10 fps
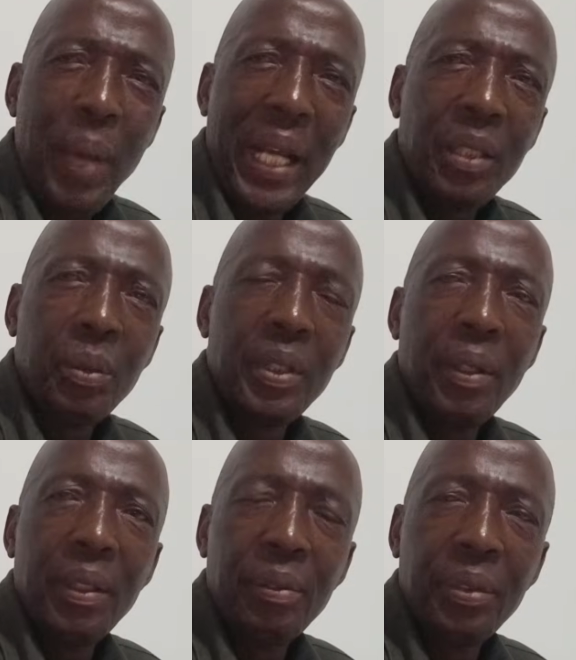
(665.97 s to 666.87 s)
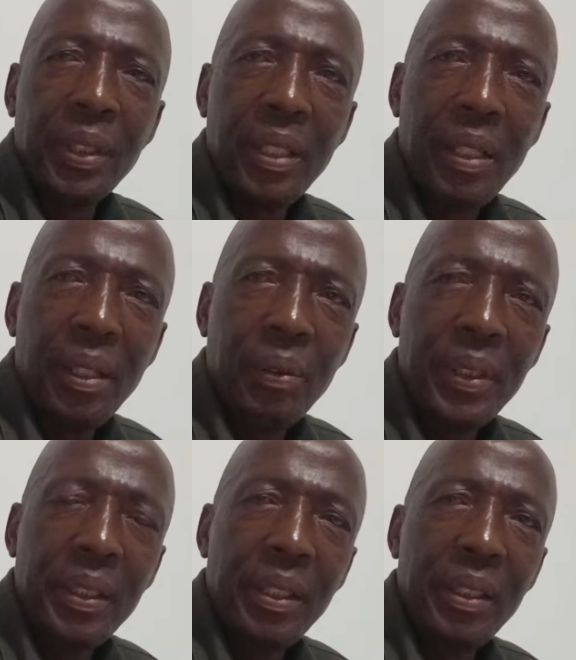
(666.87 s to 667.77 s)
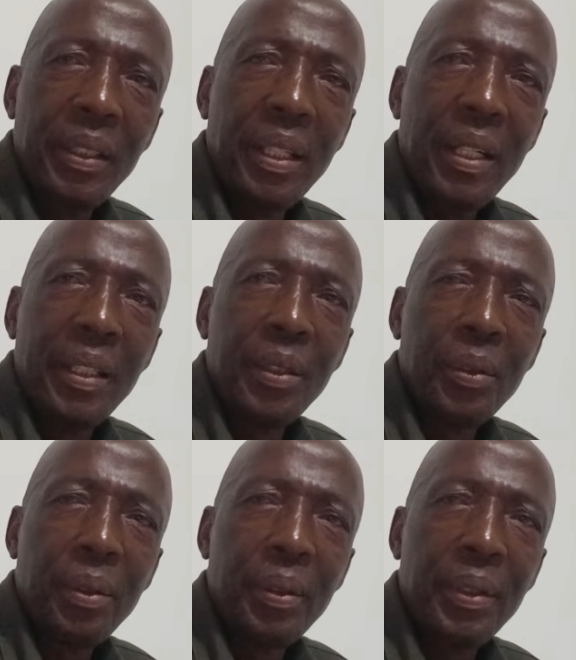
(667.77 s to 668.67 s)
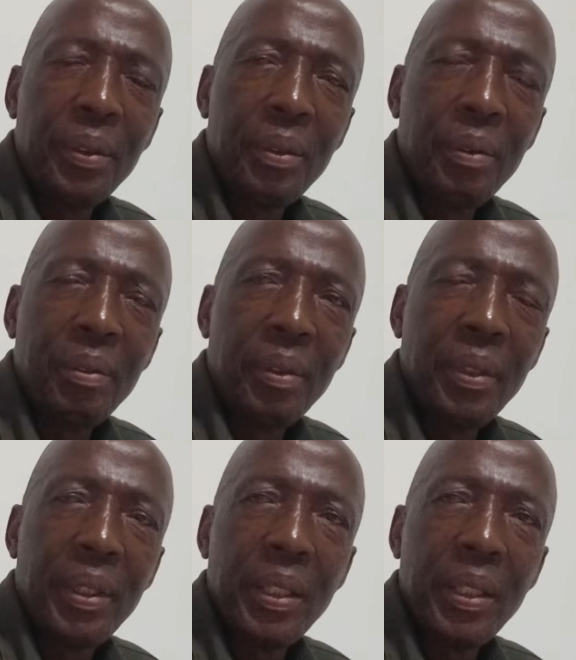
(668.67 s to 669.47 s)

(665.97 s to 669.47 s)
back to South Africa was illegal and so on and so forth.